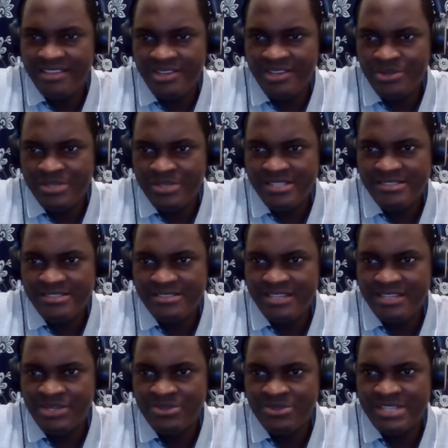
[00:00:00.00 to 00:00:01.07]
They're always
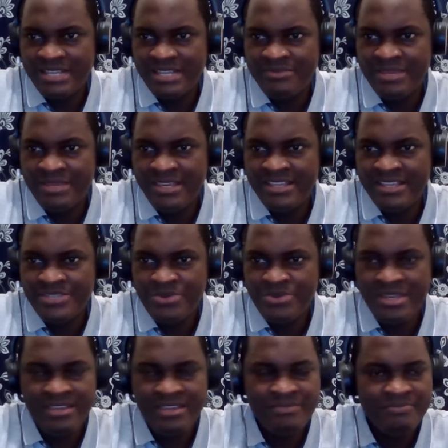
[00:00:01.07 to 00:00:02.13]
alongside me as
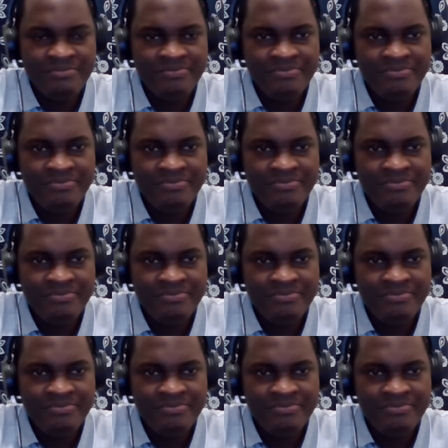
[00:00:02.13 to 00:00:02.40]
we